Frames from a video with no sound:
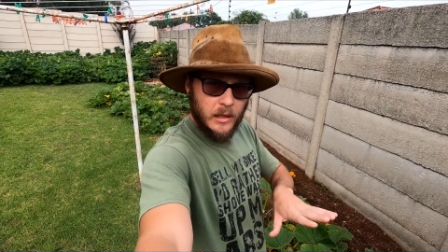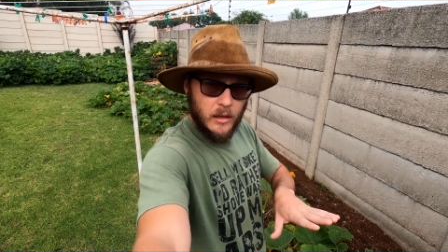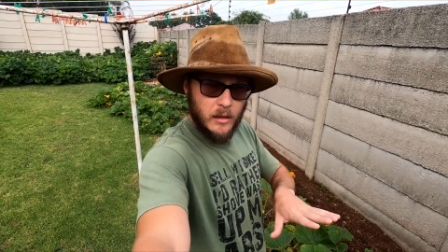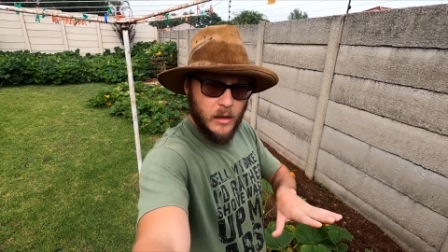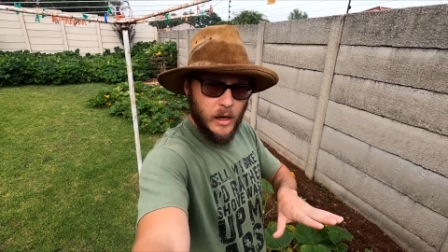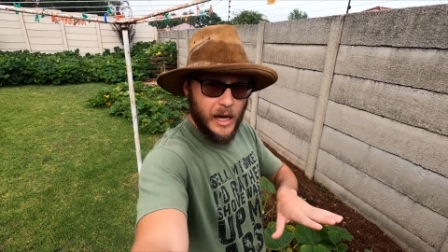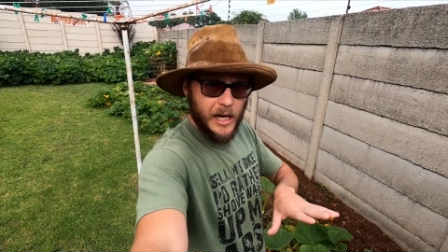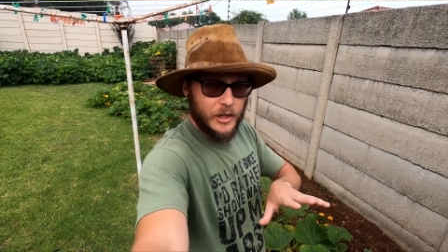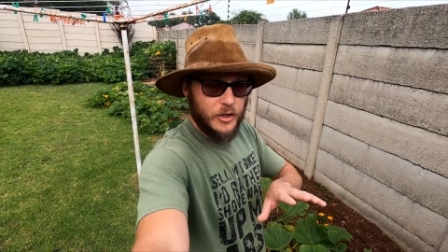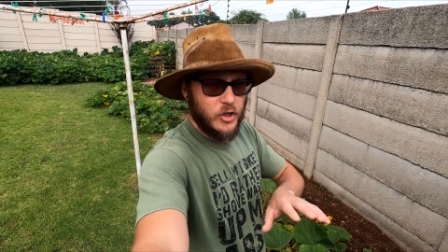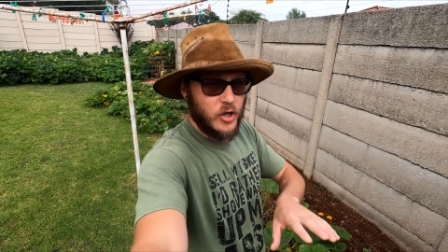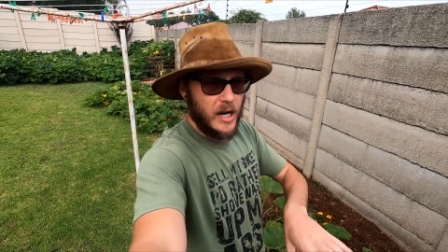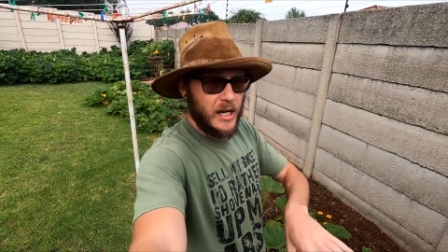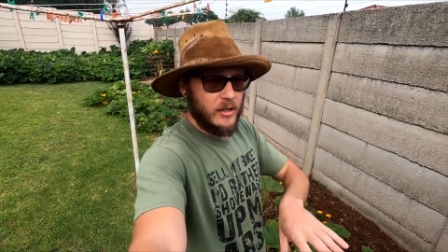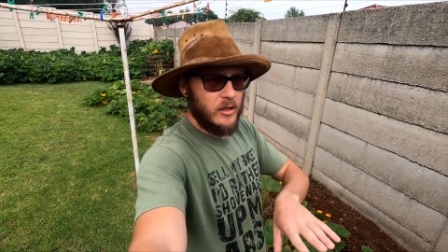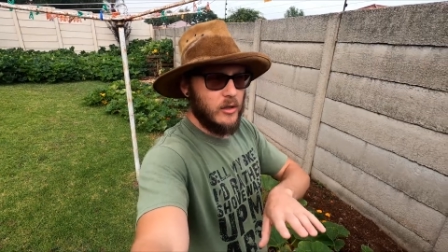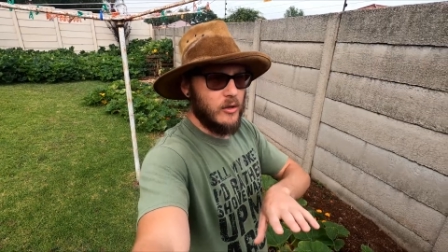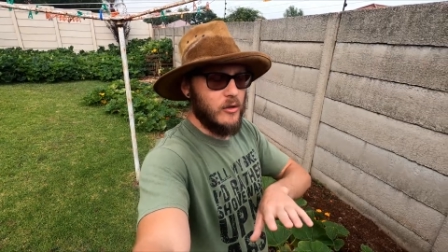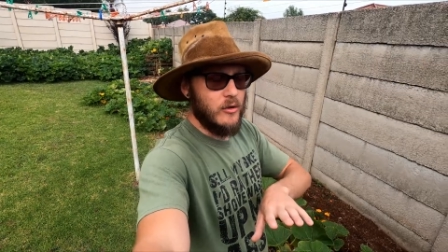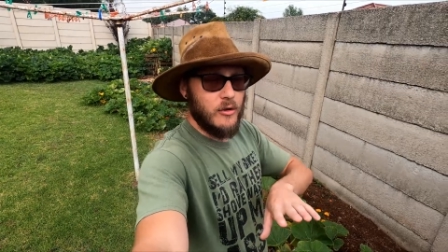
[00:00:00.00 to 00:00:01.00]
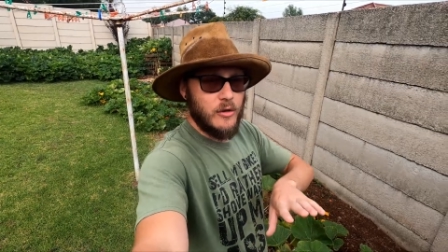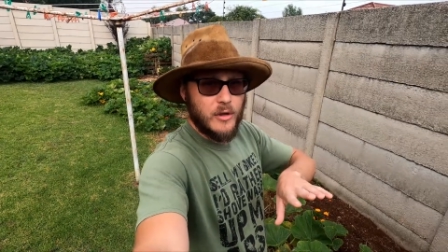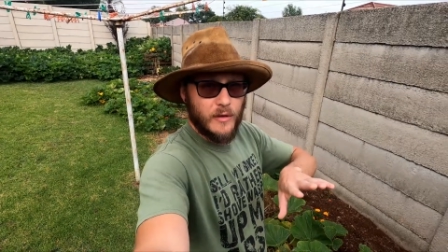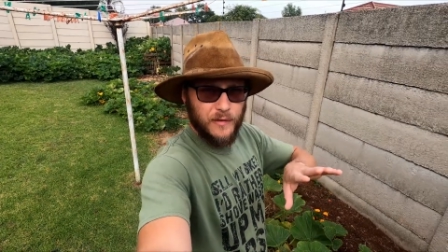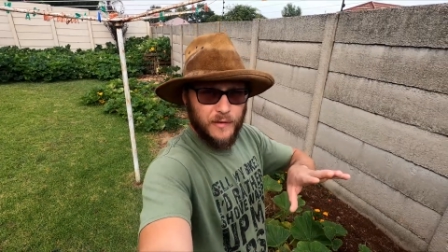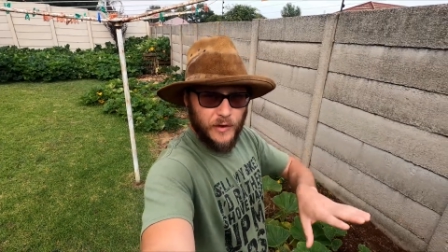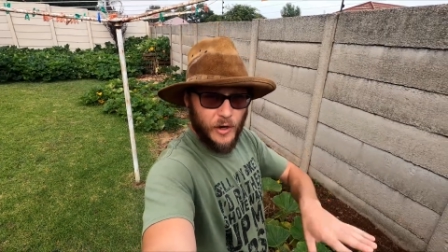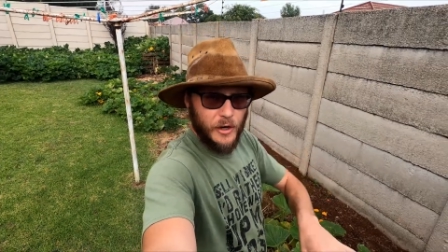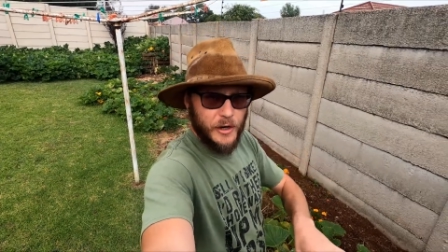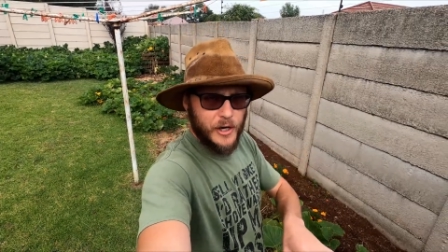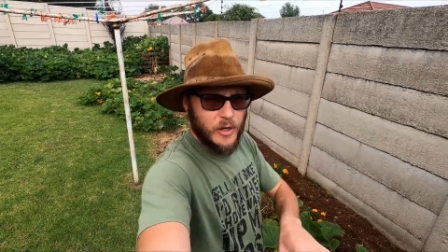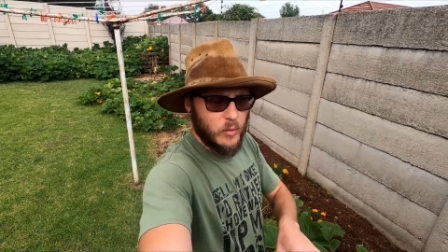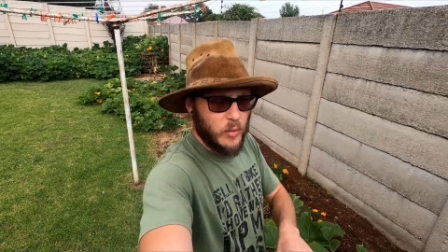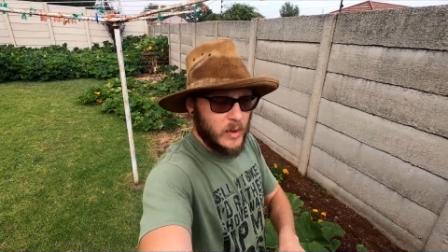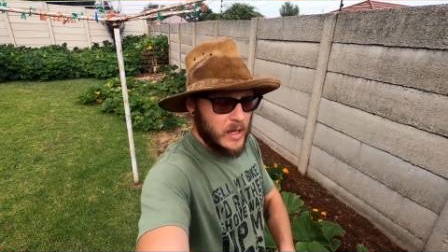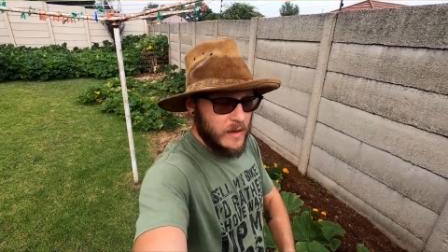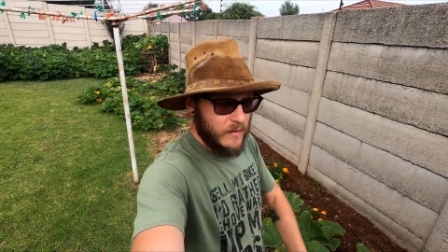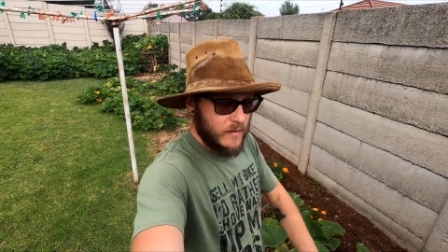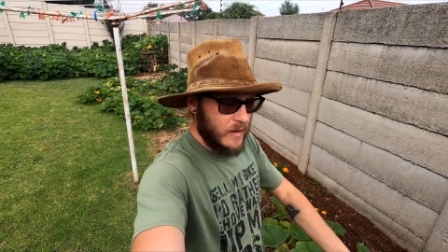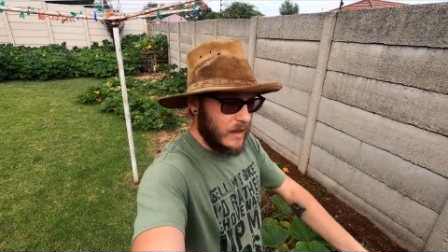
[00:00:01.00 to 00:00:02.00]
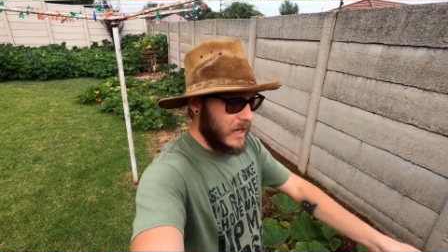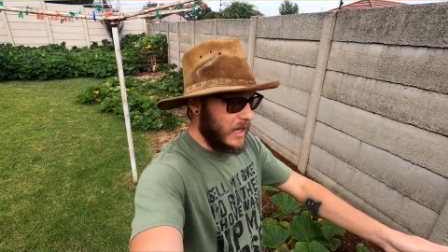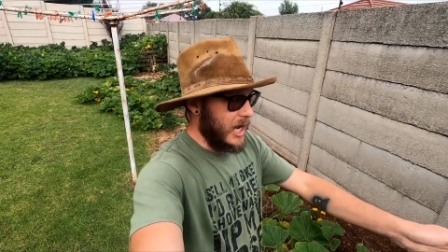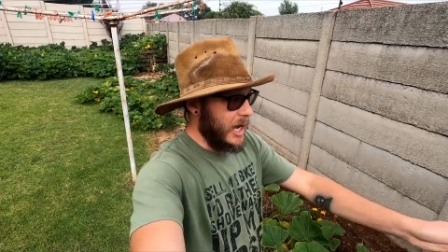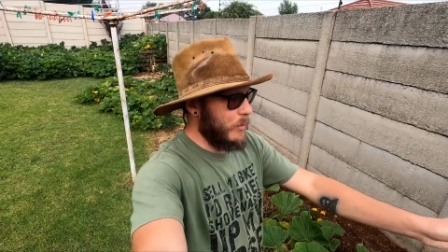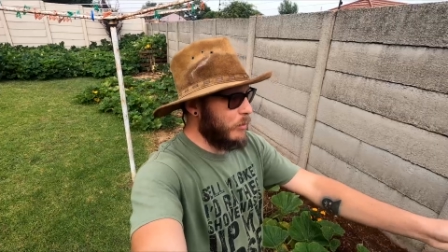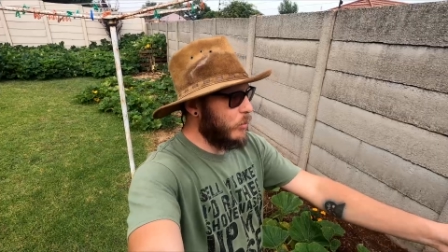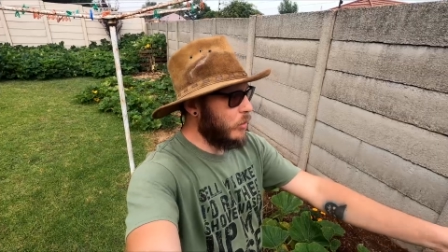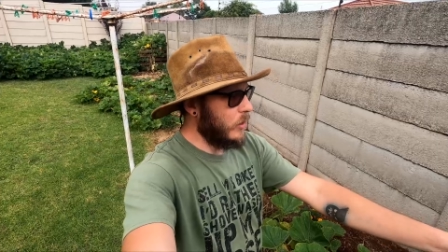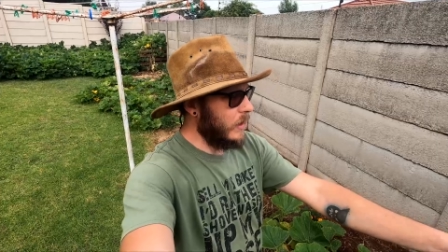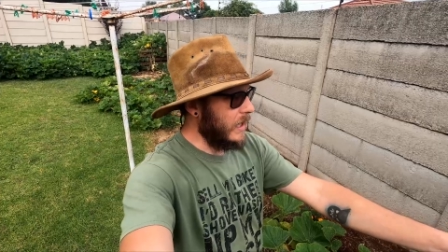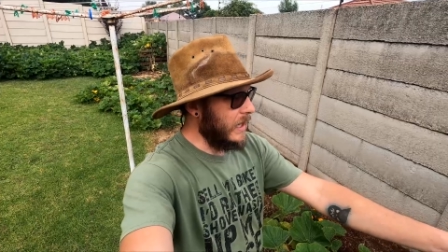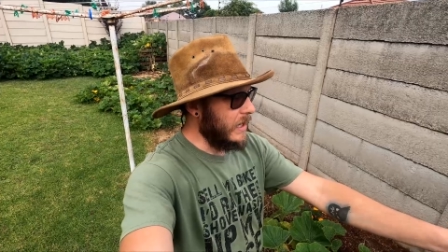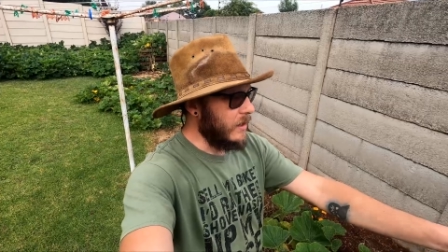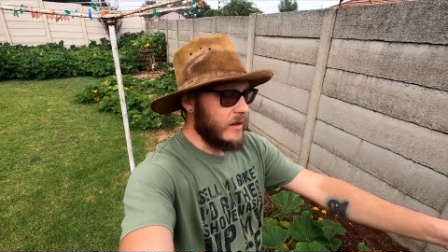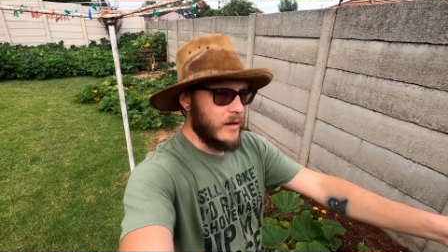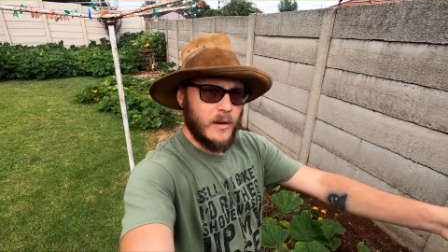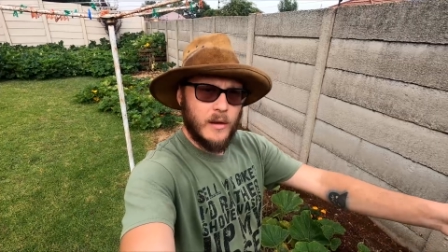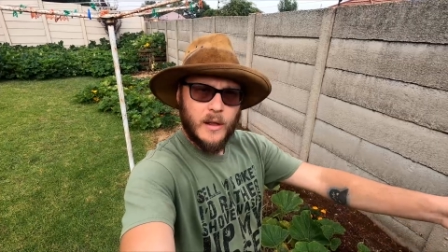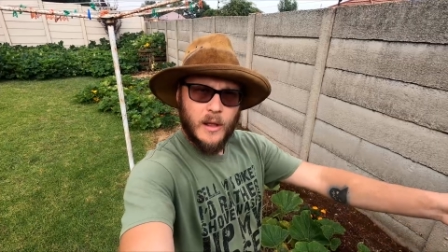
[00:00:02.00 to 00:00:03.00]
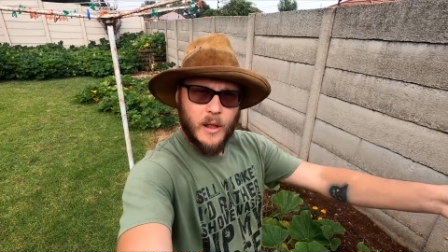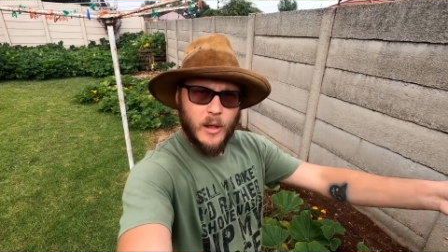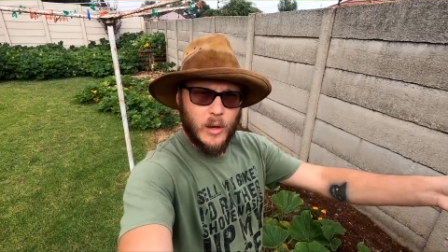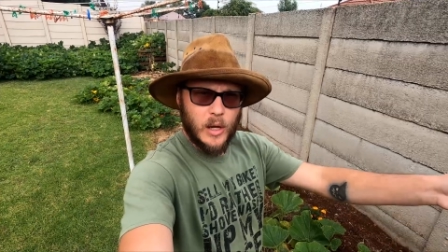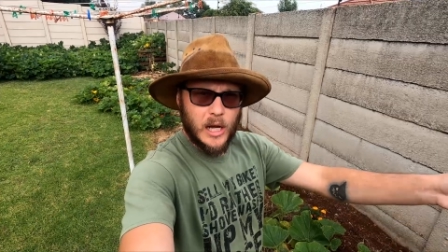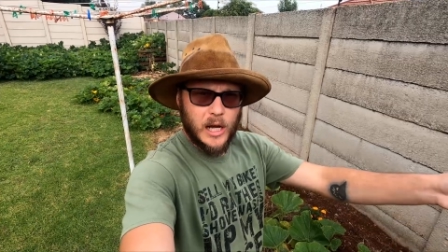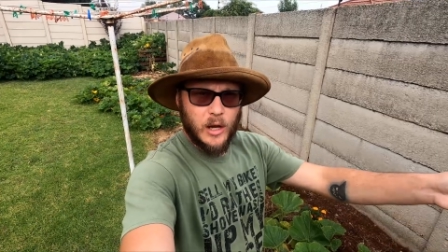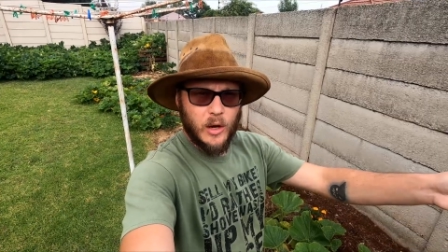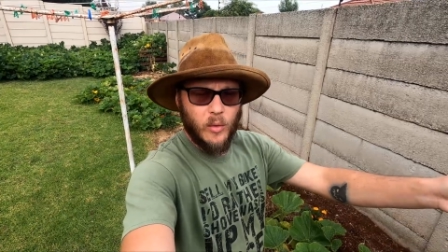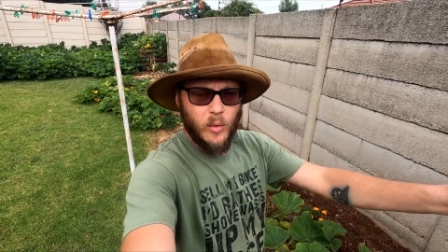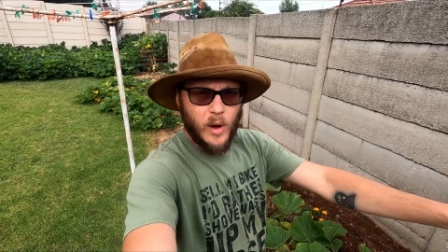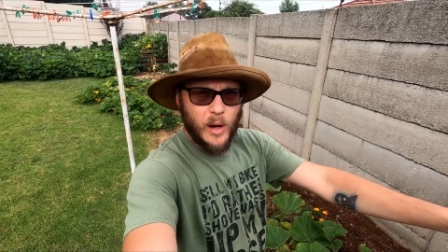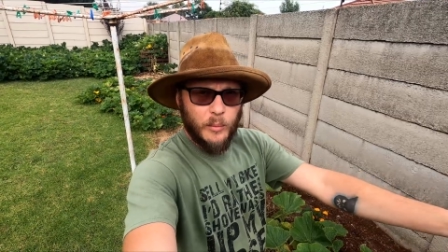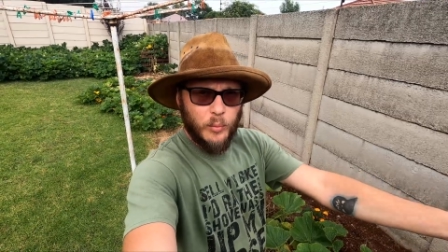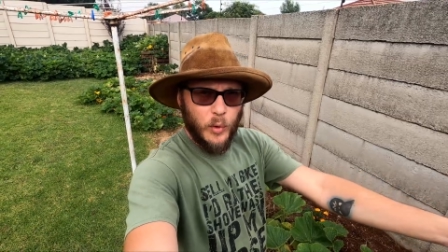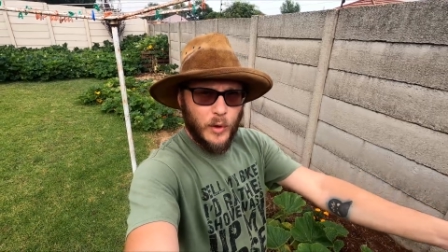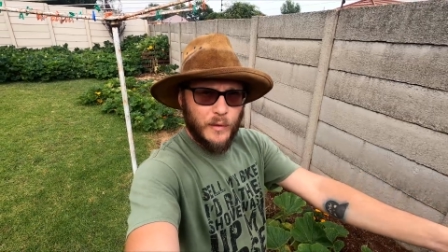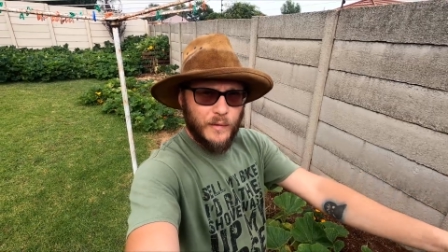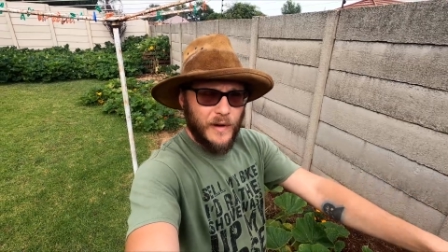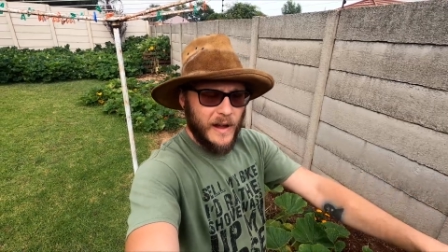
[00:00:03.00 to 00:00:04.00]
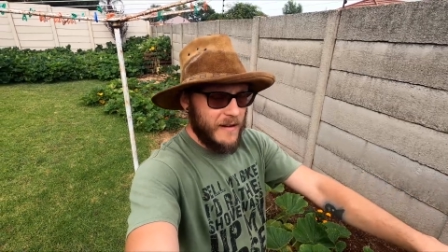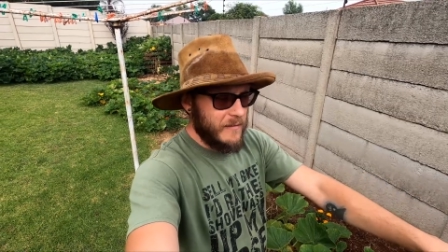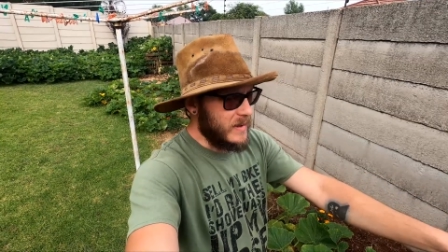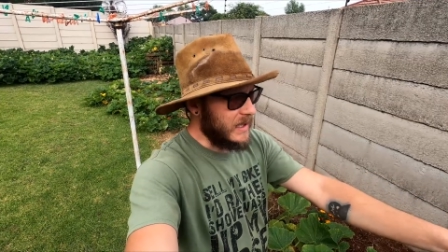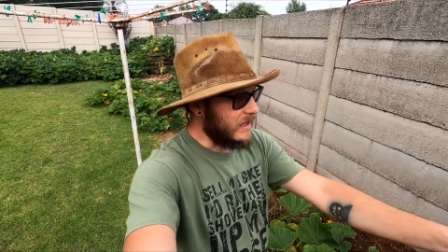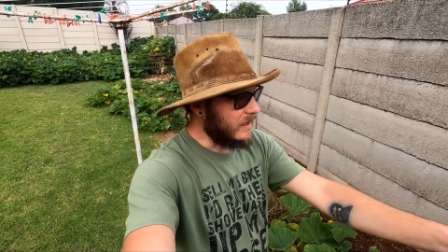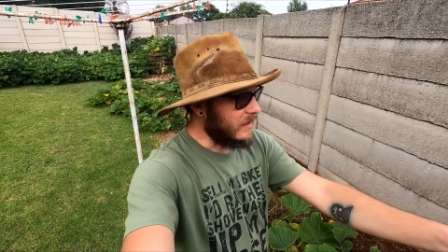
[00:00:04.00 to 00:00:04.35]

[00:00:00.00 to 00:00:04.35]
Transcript: did, I tried to do the Florida weave. I put in 1.5